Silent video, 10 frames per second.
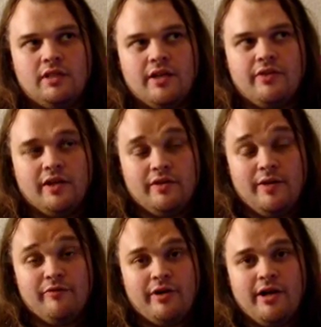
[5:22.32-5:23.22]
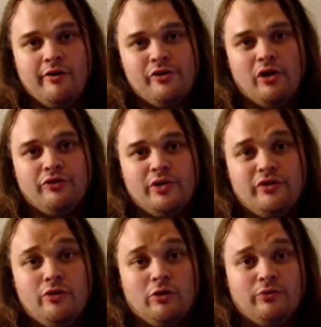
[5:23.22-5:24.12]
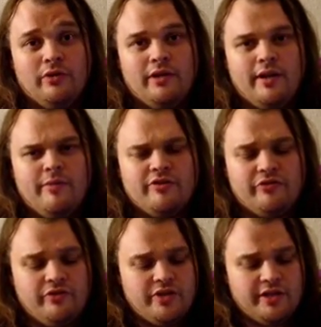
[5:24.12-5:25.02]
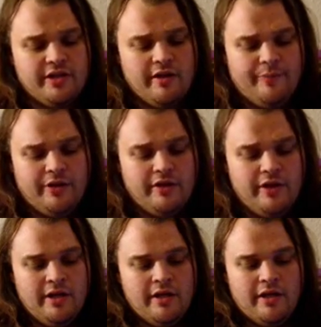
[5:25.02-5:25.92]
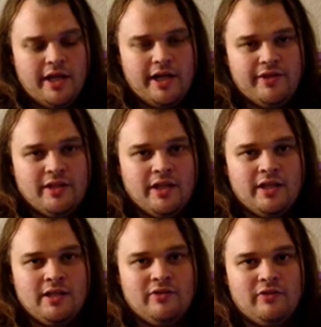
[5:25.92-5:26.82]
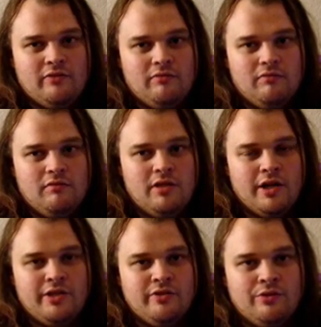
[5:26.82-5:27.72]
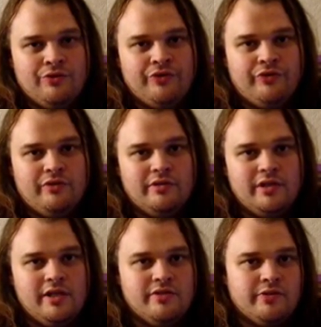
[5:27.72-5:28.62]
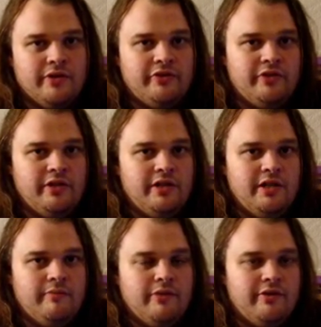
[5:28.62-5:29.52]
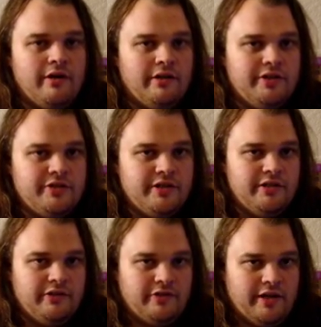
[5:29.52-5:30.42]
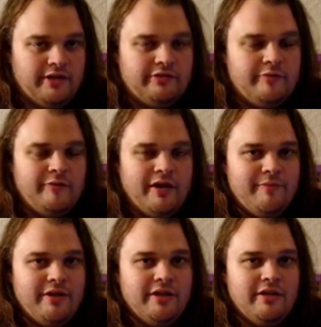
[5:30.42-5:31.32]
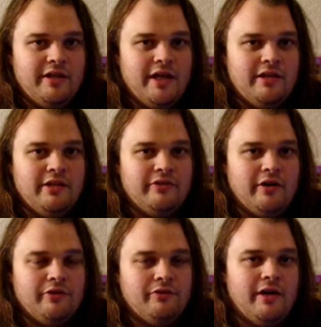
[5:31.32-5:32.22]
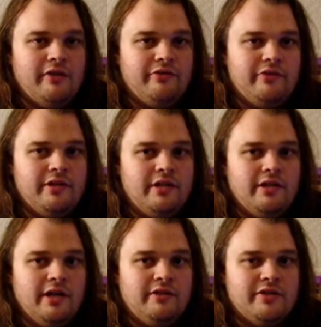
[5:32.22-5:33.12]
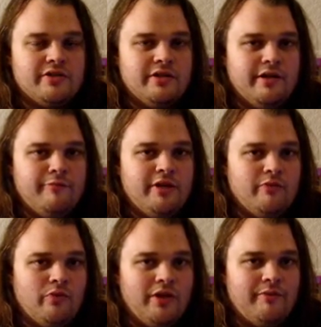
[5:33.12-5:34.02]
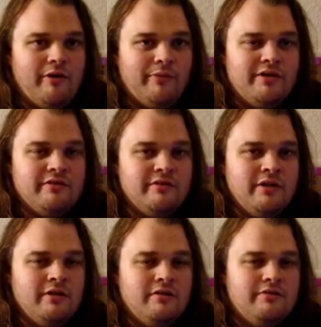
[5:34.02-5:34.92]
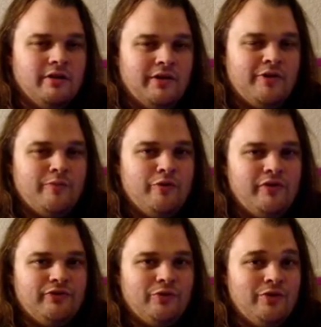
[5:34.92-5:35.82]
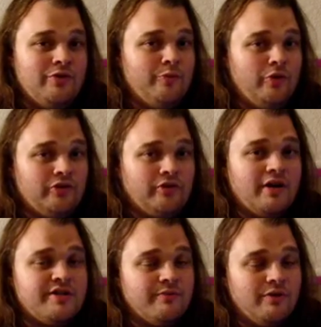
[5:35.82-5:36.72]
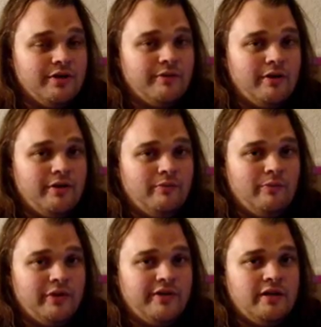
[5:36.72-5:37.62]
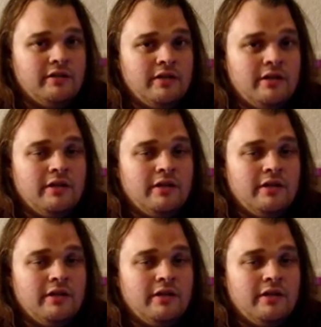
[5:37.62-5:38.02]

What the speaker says: can't think of the name of it right now, and then also he has a Norse one that I'm interested in checking out. But anything that gets young adults interested in mythology is awesome in my opinion, and this also has the addition of being really well written. Don't let the movies fool you. The books are actually really well done,